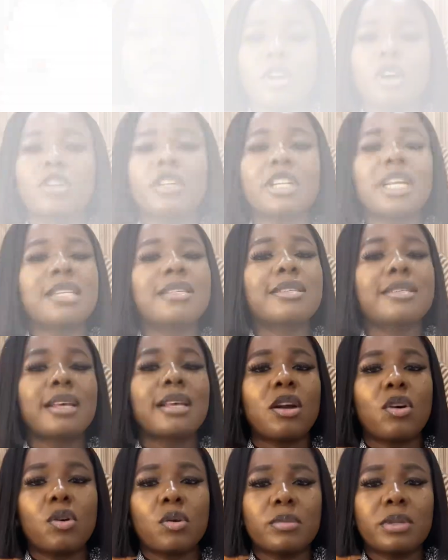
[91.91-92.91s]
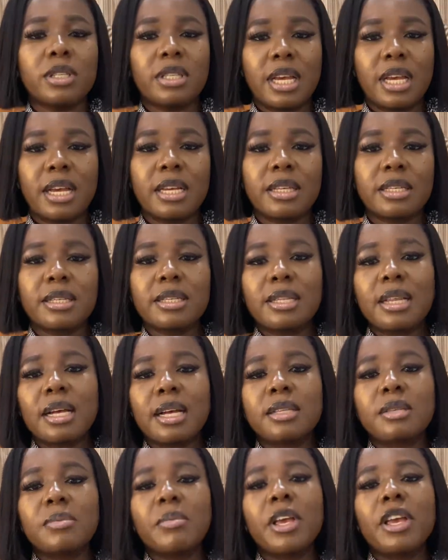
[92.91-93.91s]
Another circumstance
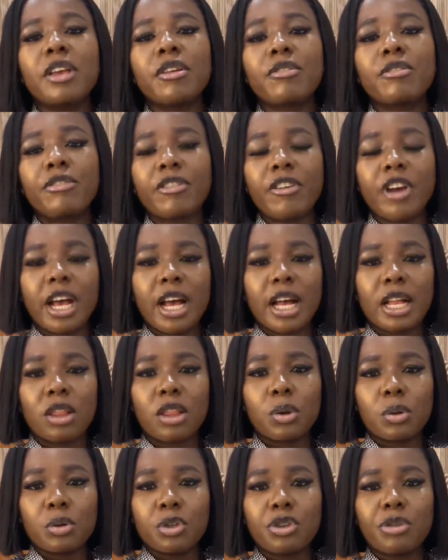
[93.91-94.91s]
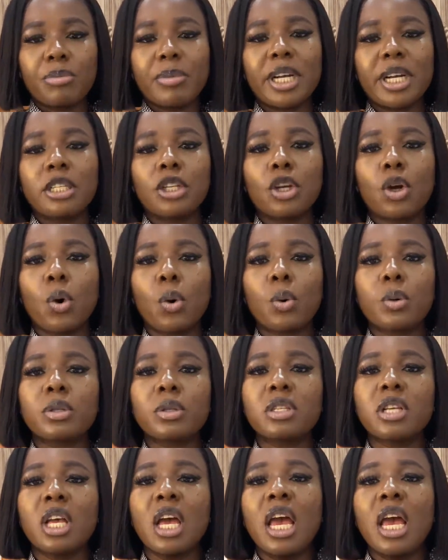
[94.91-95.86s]
that may infer adultery by the court